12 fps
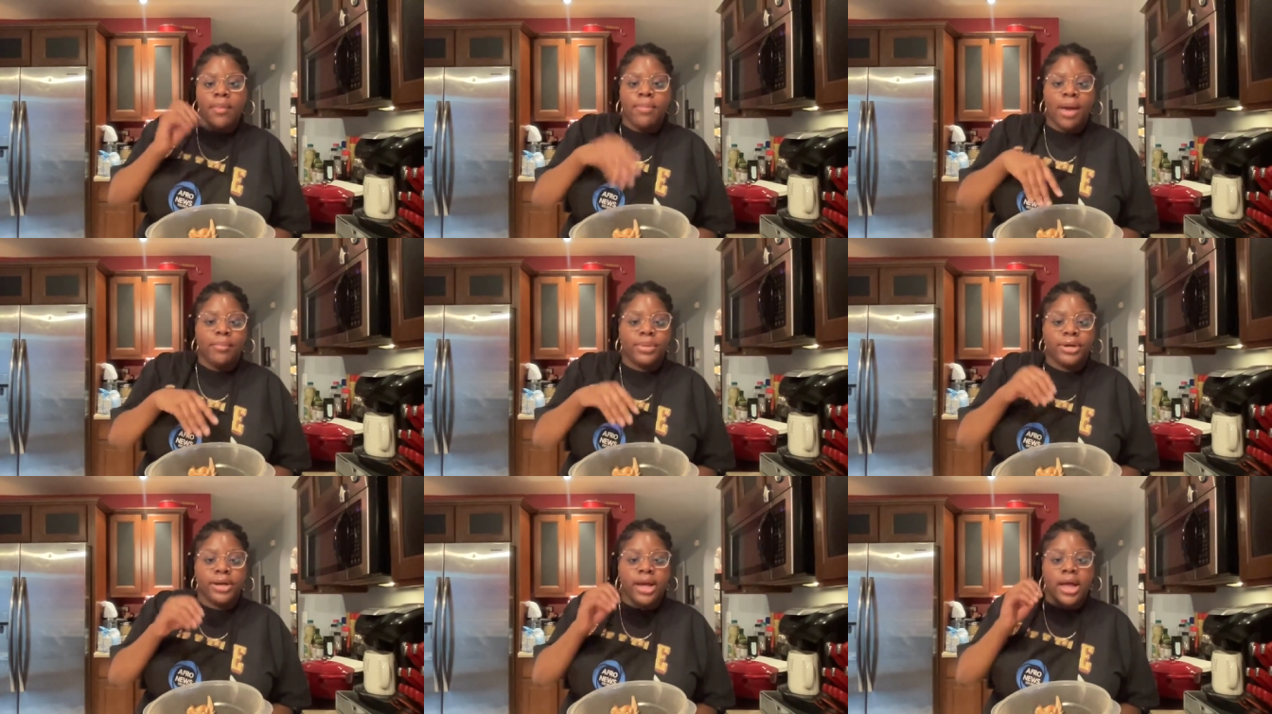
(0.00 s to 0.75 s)

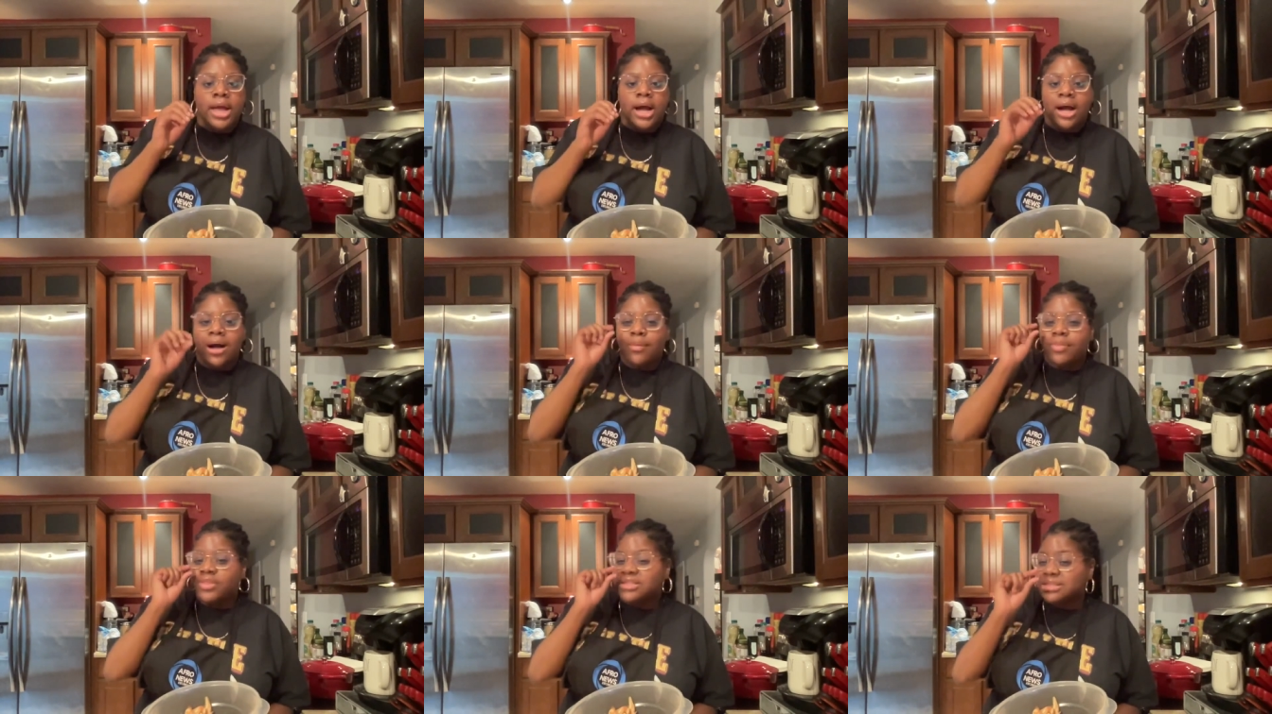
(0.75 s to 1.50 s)
pepper,
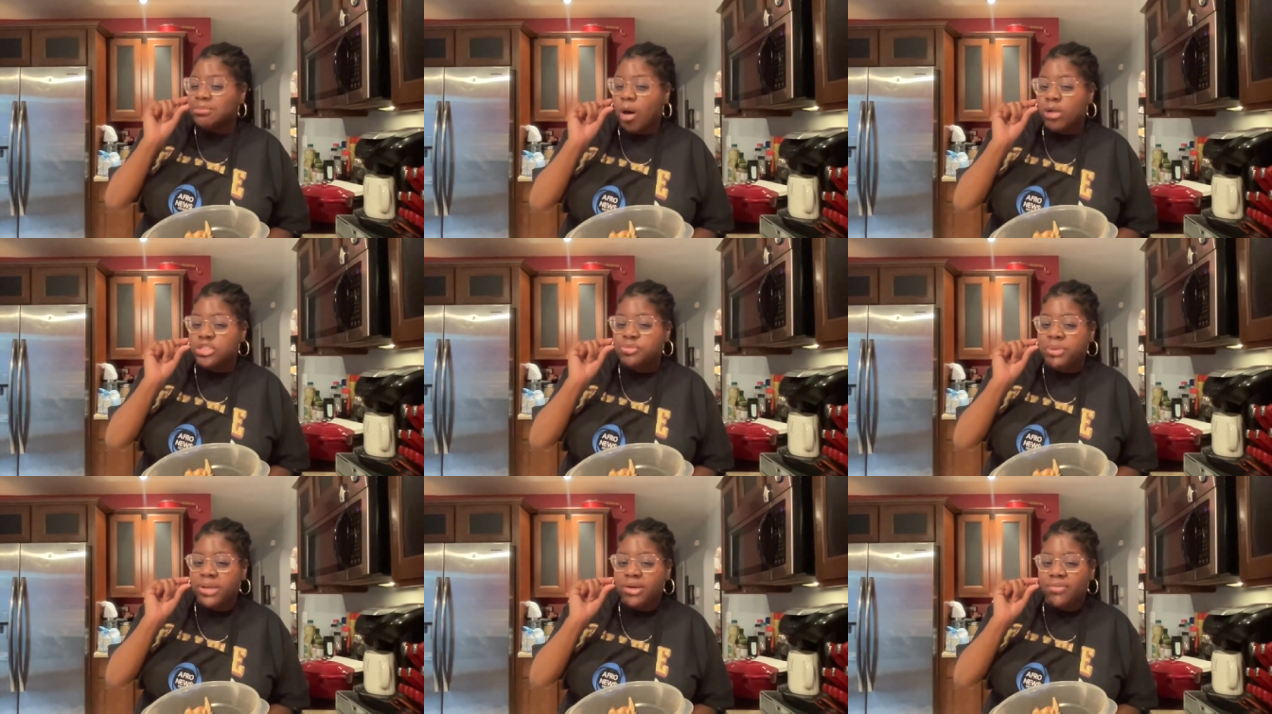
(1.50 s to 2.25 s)
the smallest
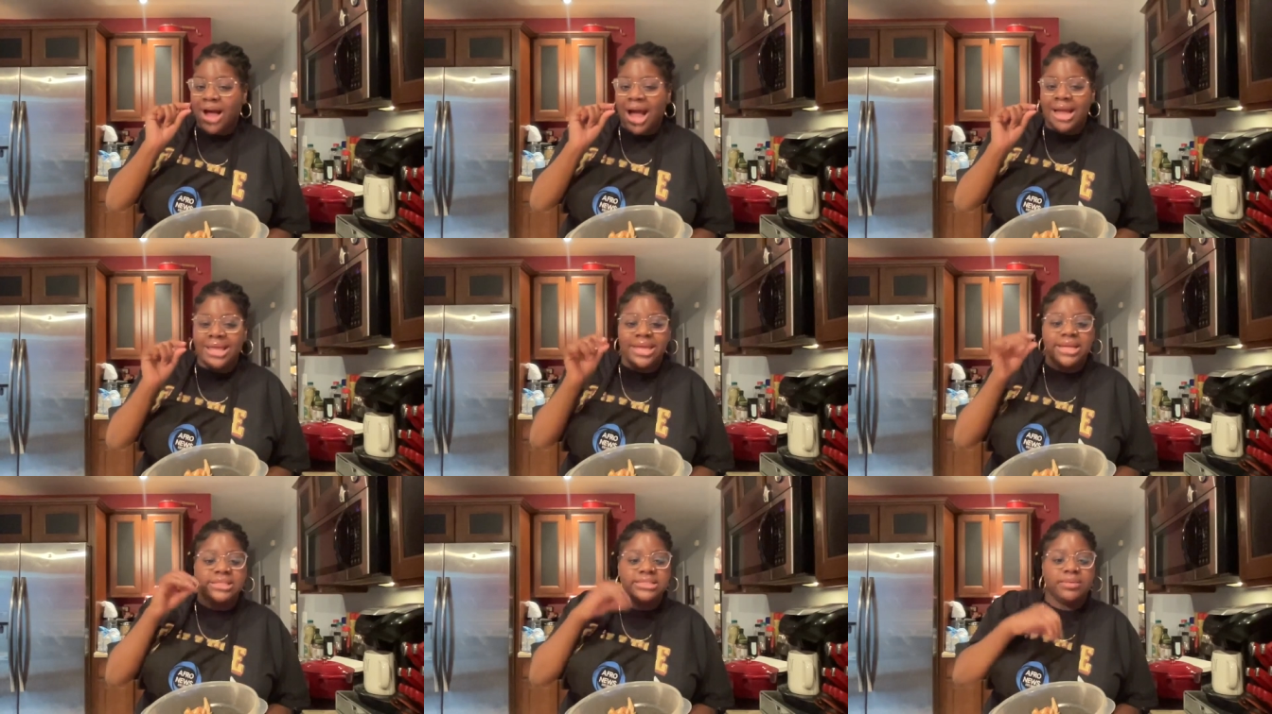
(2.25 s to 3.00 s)
bit of
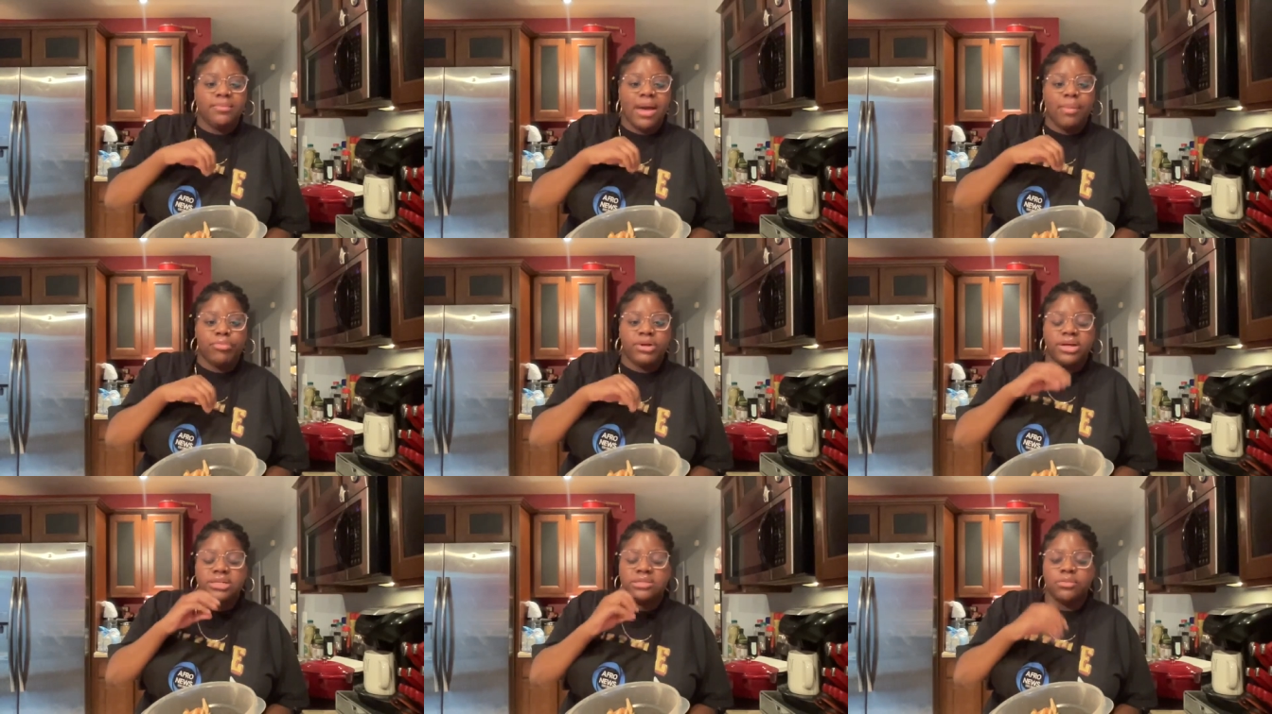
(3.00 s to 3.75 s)
cayenne, some
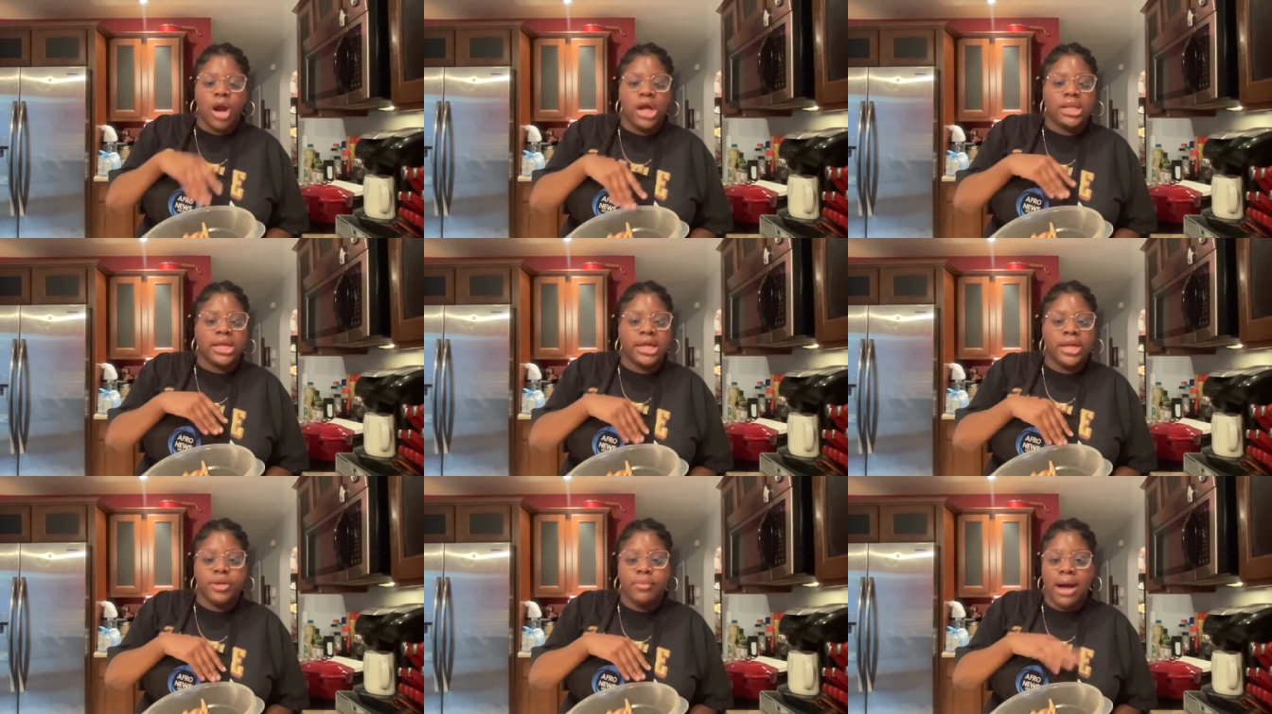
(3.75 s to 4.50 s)
paprika, some garlic and
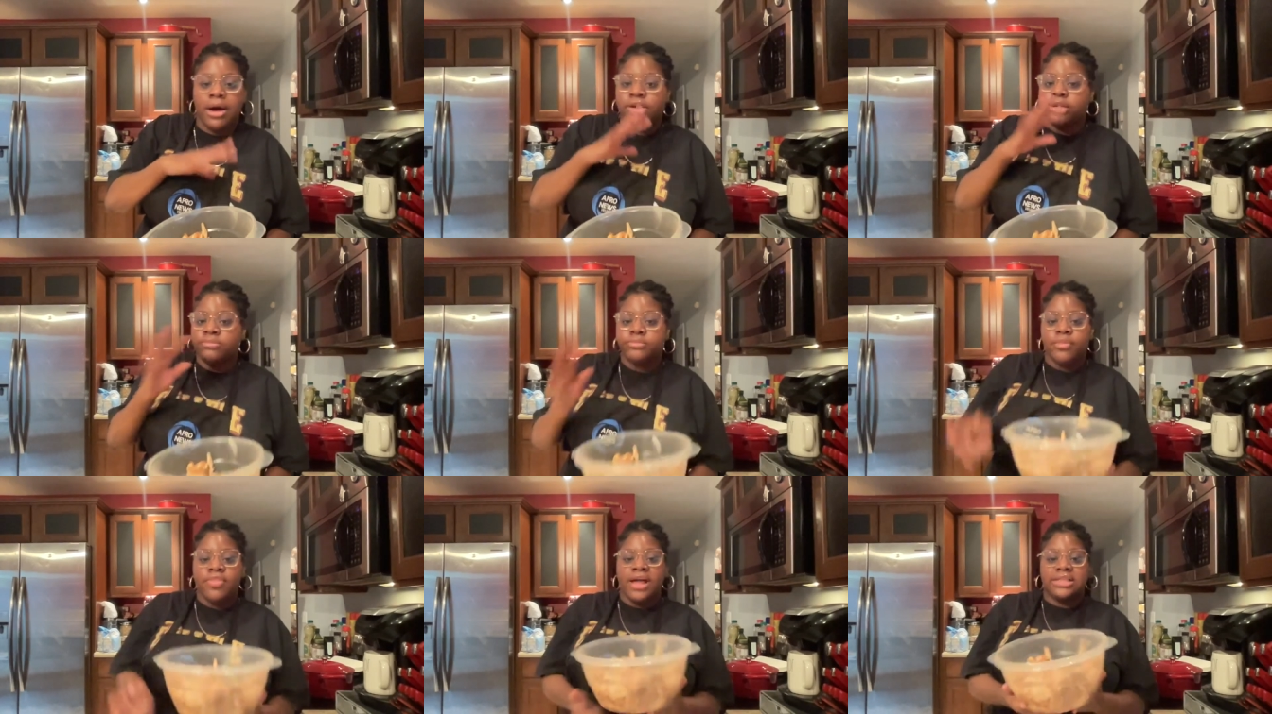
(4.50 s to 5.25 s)
onion powder.
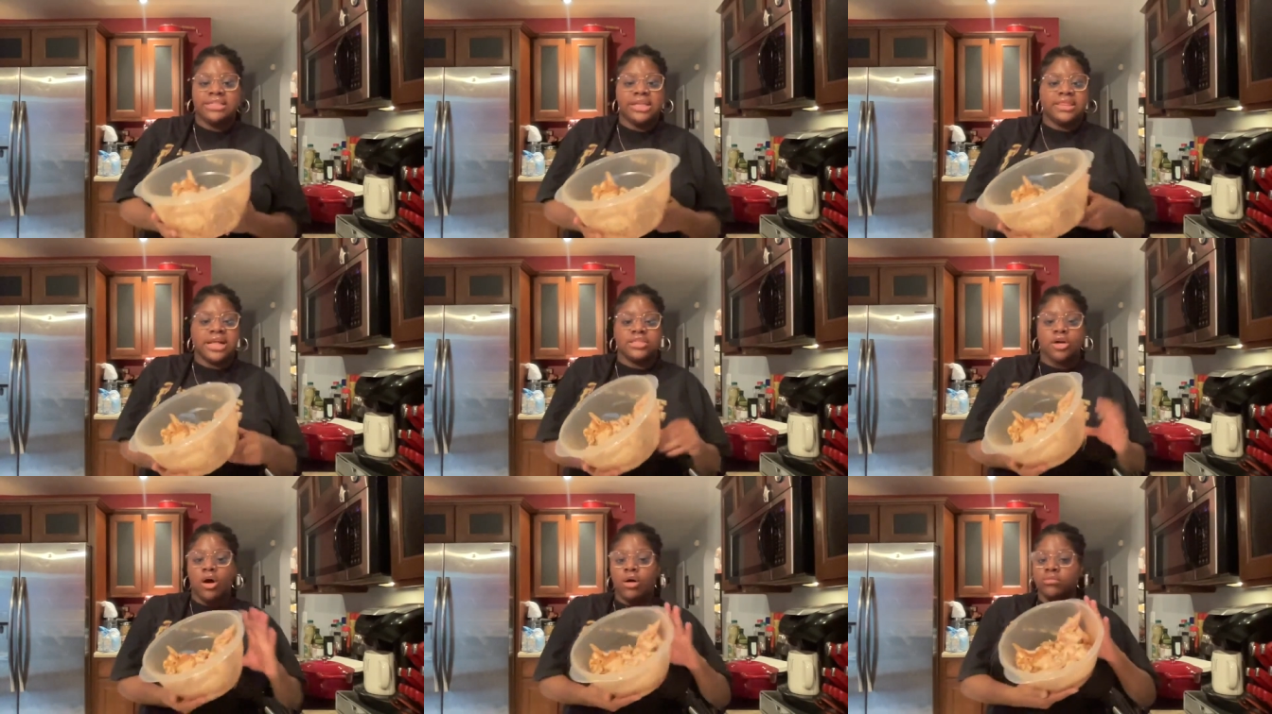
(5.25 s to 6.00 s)
That's it. That's
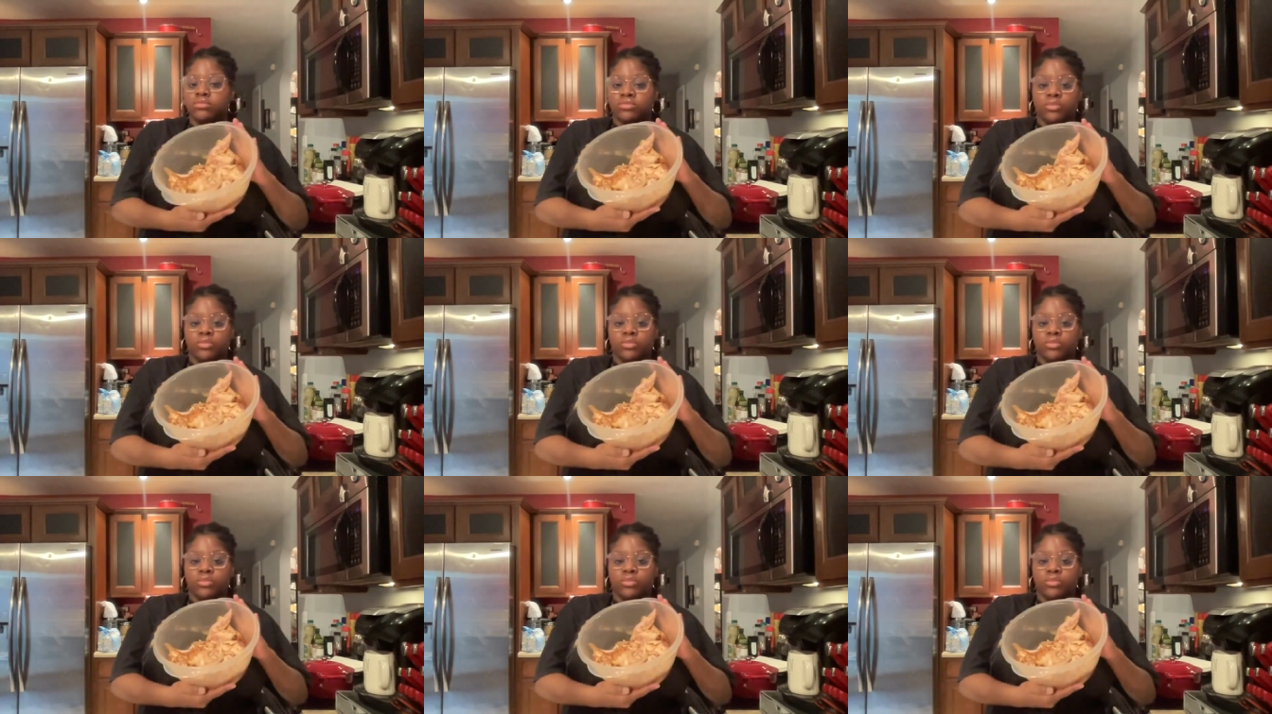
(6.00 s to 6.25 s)
all.